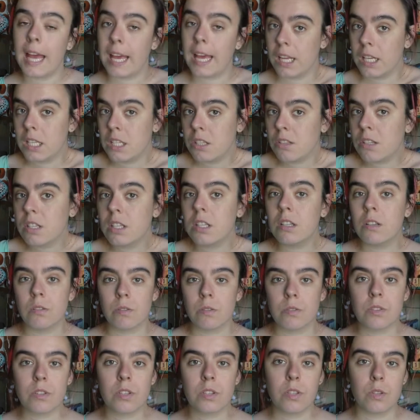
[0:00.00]
and you can
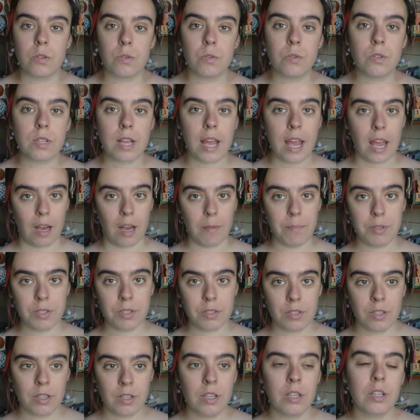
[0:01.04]
also use
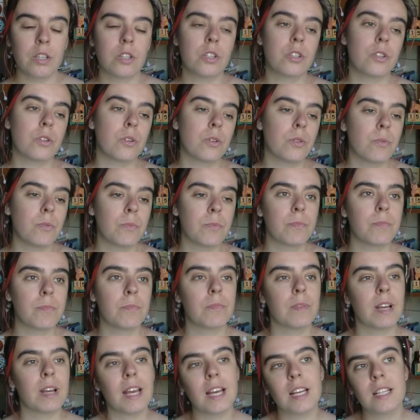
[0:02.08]
apps to
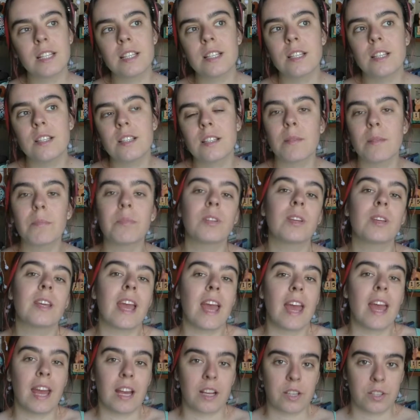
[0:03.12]
add
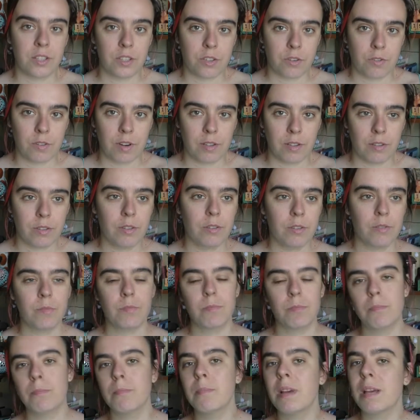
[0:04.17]
something extra.
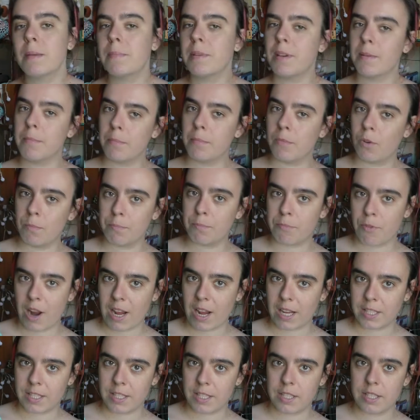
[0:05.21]
Maybe more
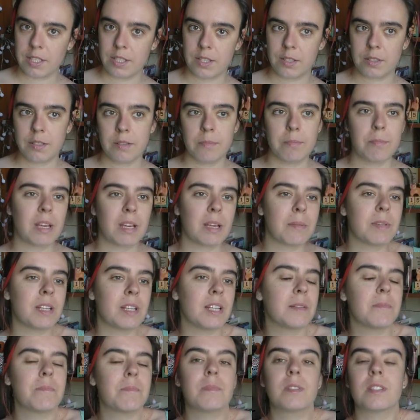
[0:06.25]
practice,
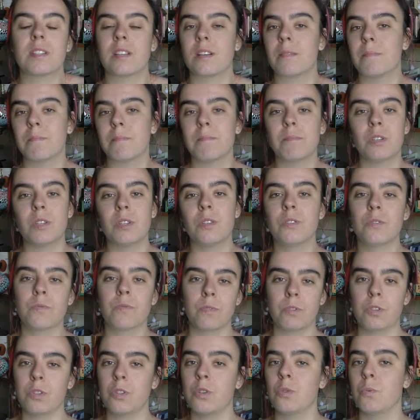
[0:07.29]
maybe some
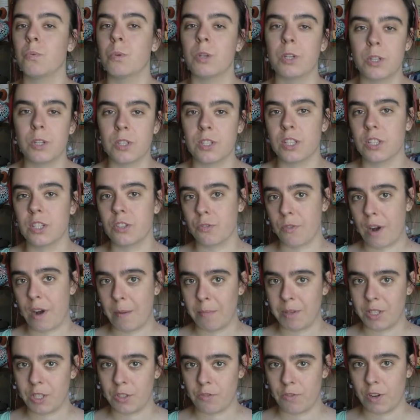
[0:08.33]
useful new words and
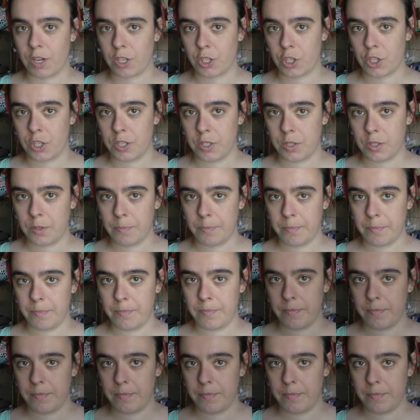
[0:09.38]
grammar structures.